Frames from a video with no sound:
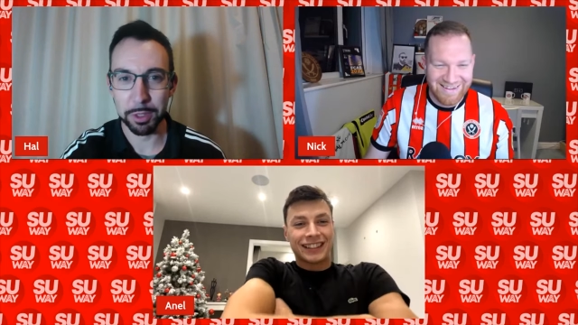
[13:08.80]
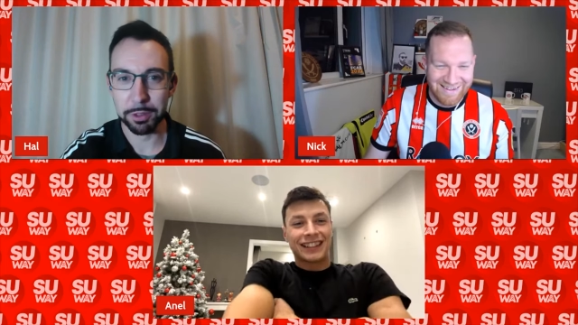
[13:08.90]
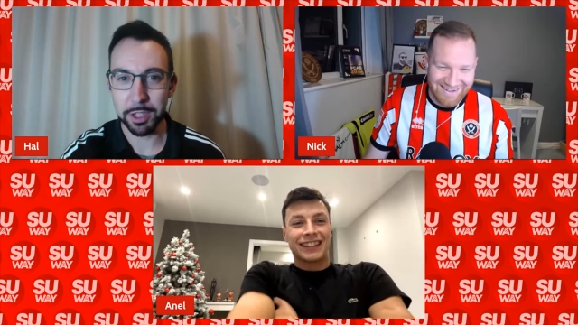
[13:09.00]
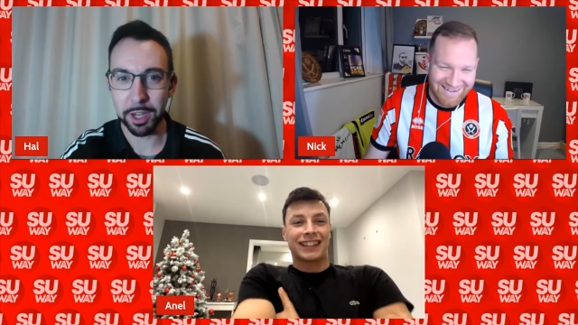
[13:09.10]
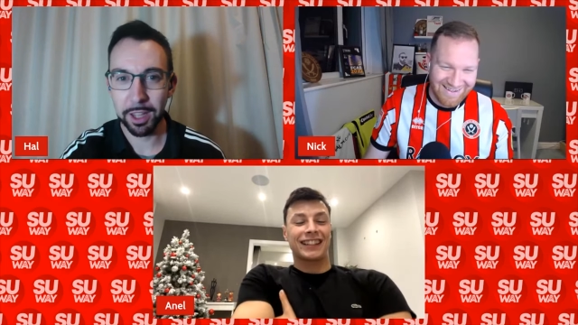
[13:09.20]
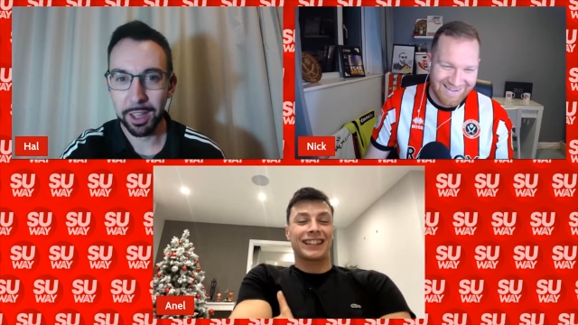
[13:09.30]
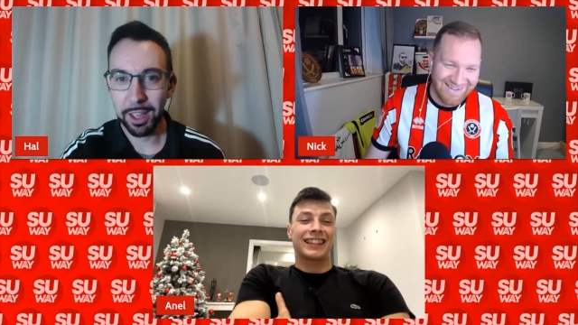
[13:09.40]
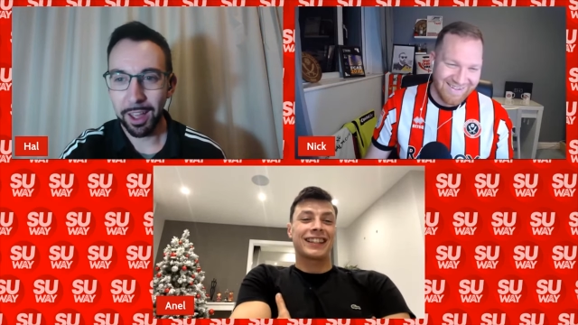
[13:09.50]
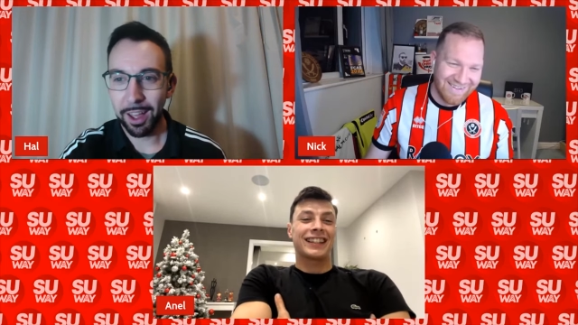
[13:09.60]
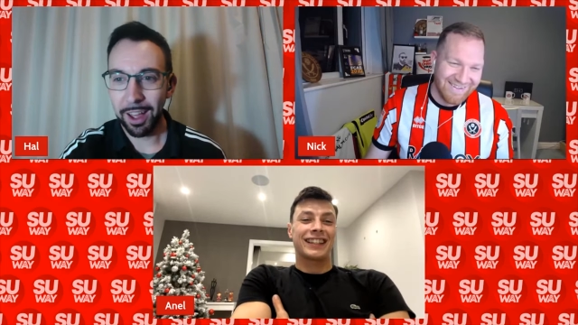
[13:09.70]

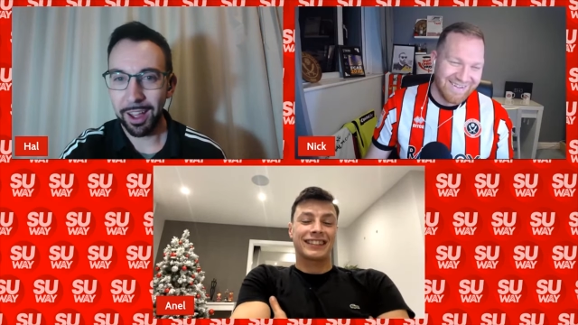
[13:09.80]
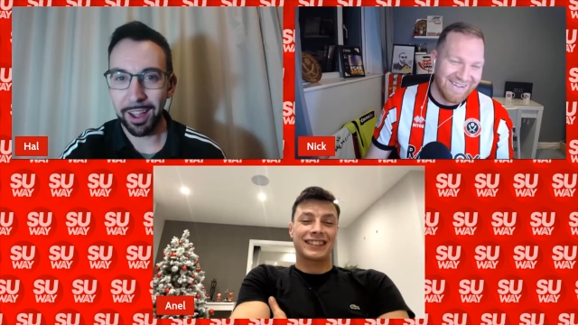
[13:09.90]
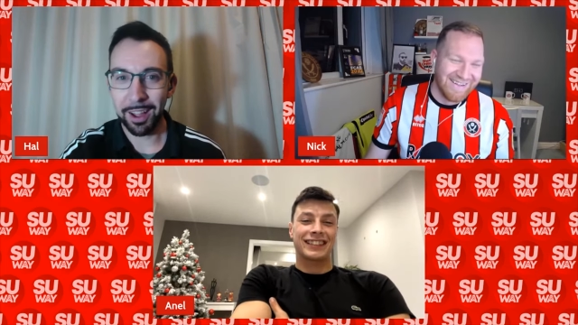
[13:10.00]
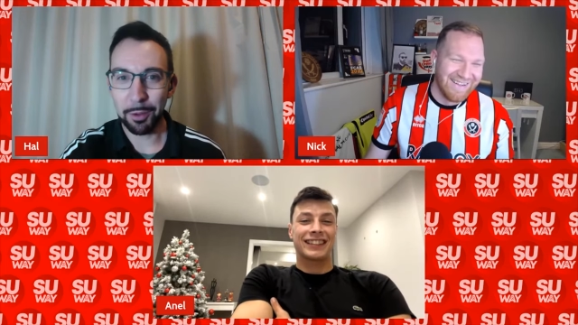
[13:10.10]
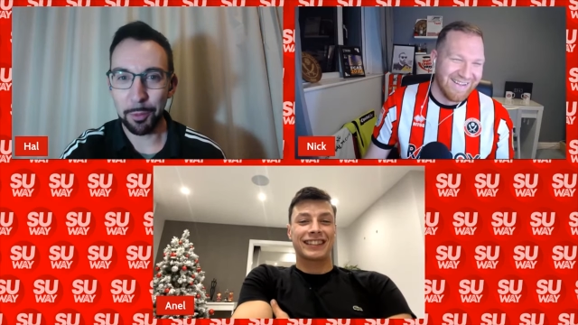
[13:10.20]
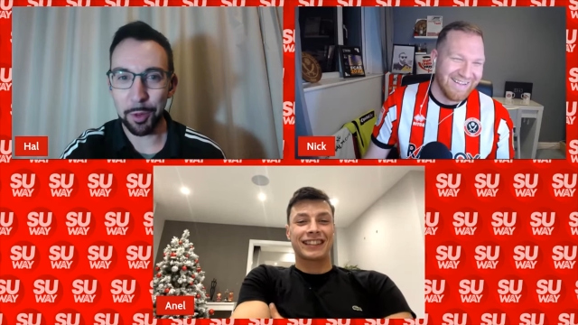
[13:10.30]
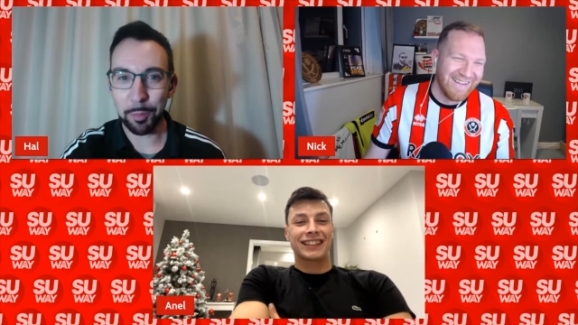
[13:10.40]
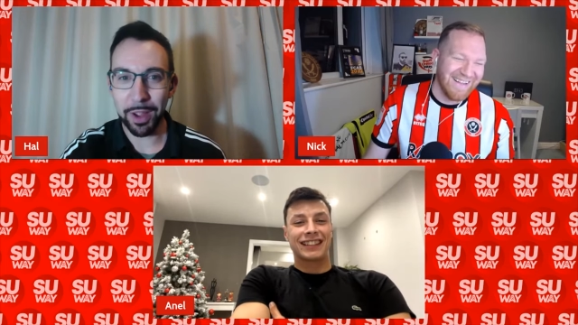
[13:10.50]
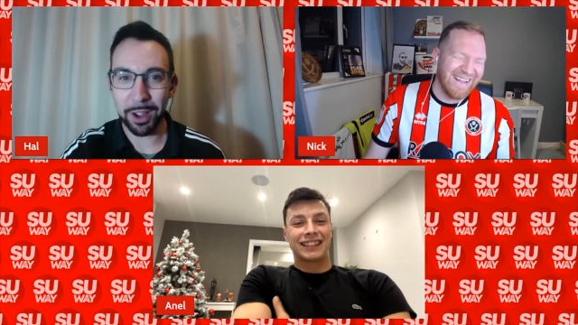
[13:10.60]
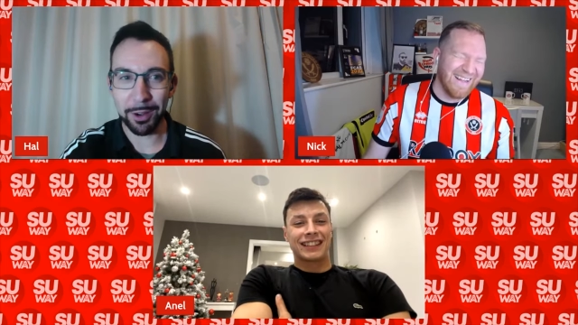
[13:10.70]
Speaker 1: music. Yeah, uh,
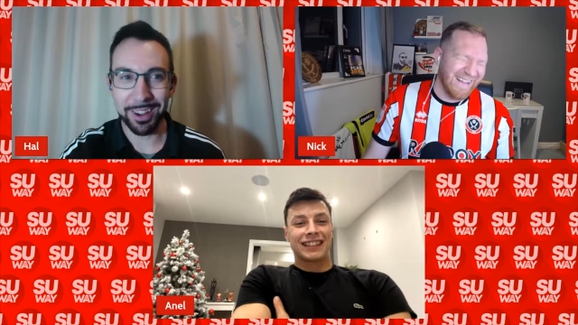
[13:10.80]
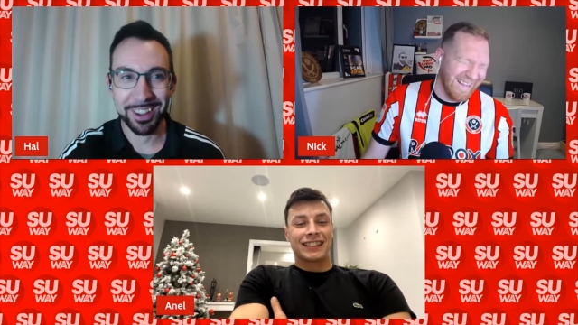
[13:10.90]
what about?